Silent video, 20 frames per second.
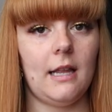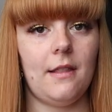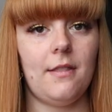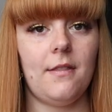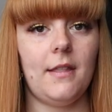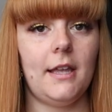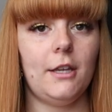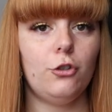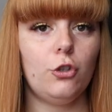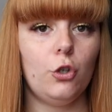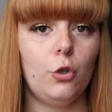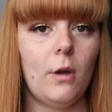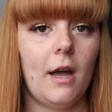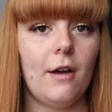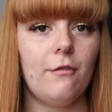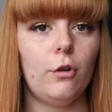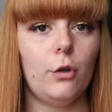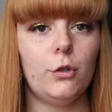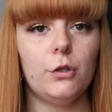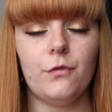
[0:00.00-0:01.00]
And then they do
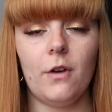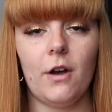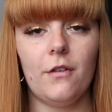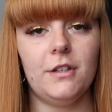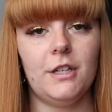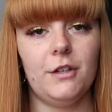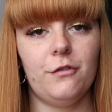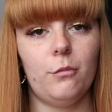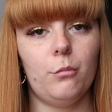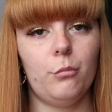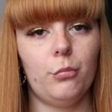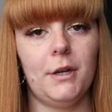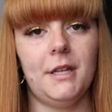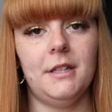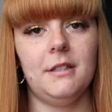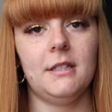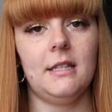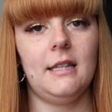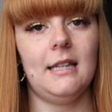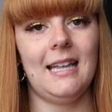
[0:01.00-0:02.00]
have loads of other different
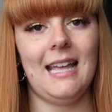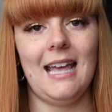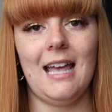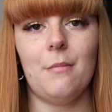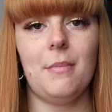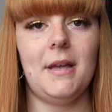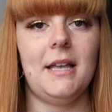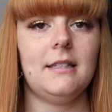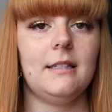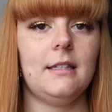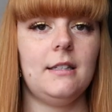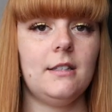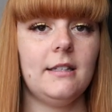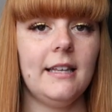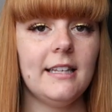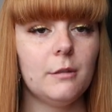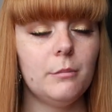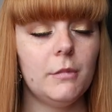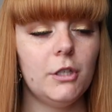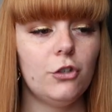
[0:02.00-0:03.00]
prints in the Care Bears and
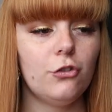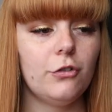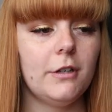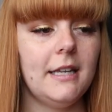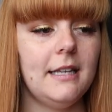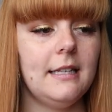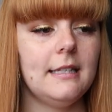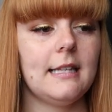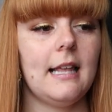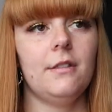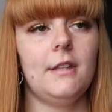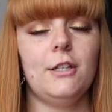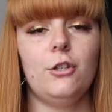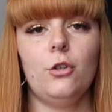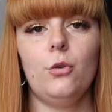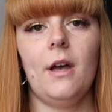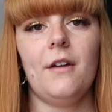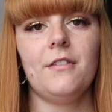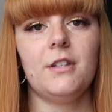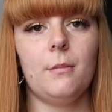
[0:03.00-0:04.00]
Sesame Streets. They
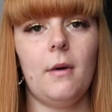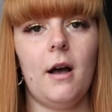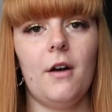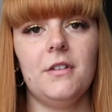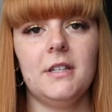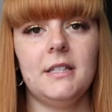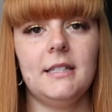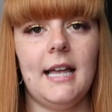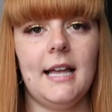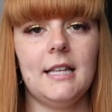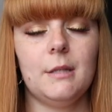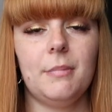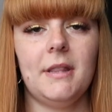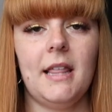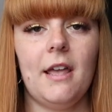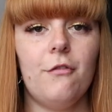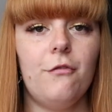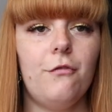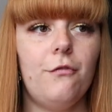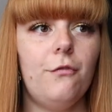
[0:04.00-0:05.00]
do have some other sets, but
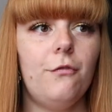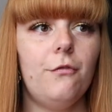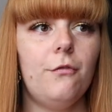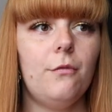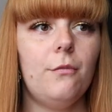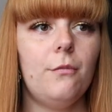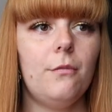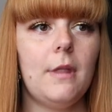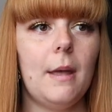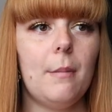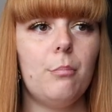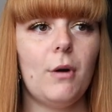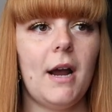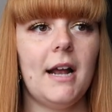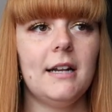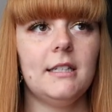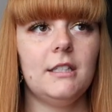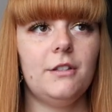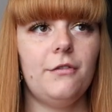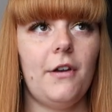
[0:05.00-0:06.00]
their
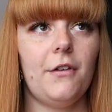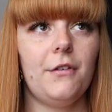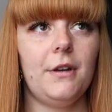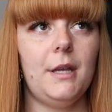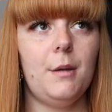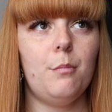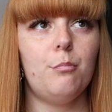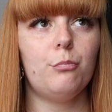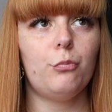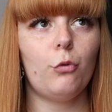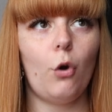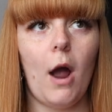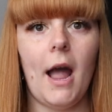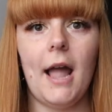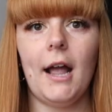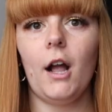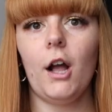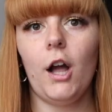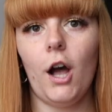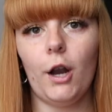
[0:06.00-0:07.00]
brand is very
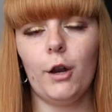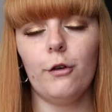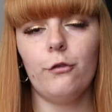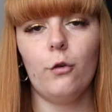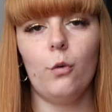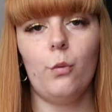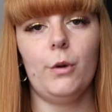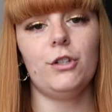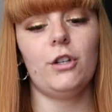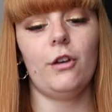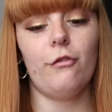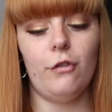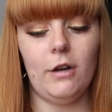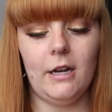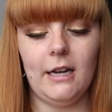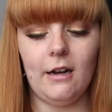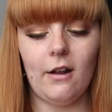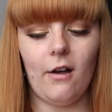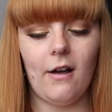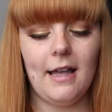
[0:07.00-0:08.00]
bright and colourful, which I
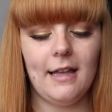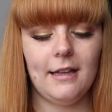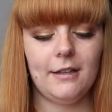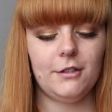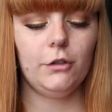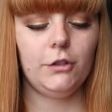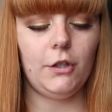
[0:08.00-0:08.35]
really like.